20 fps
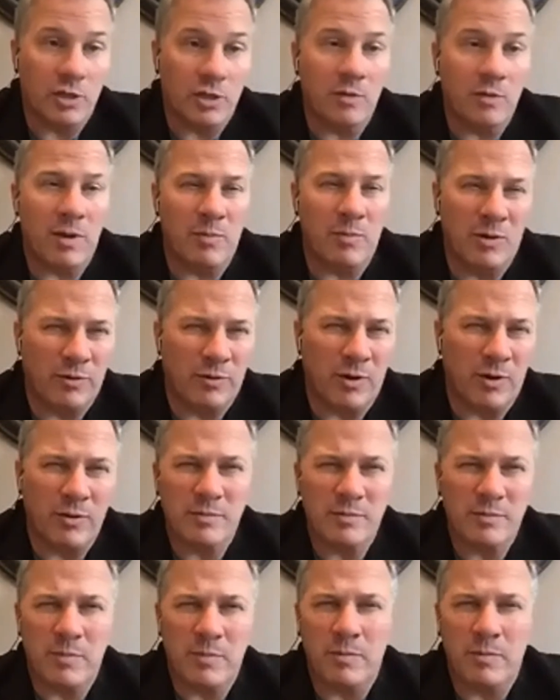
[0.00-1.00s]
She may be in her
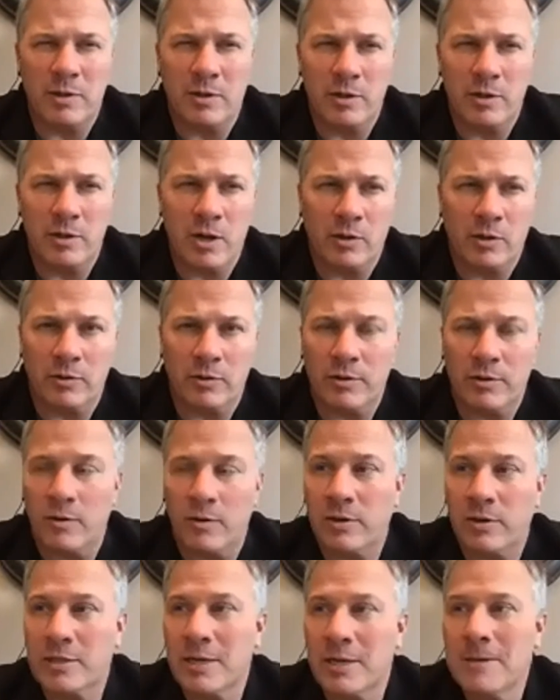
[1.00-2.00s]
30s, maybe younger
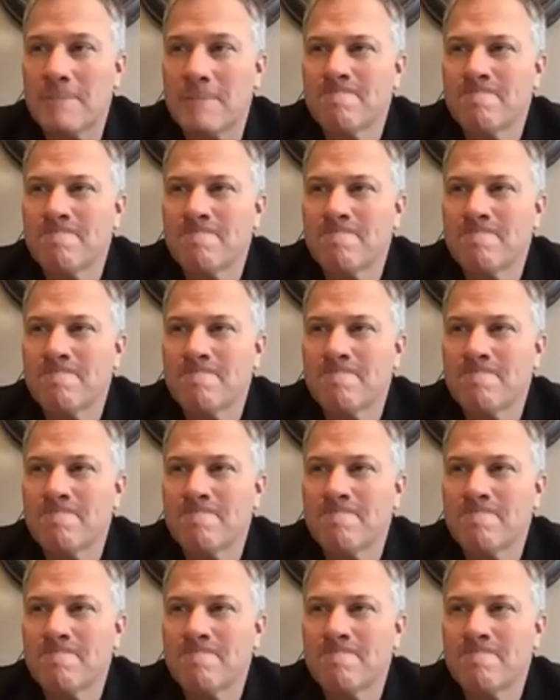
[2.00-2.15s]
30s.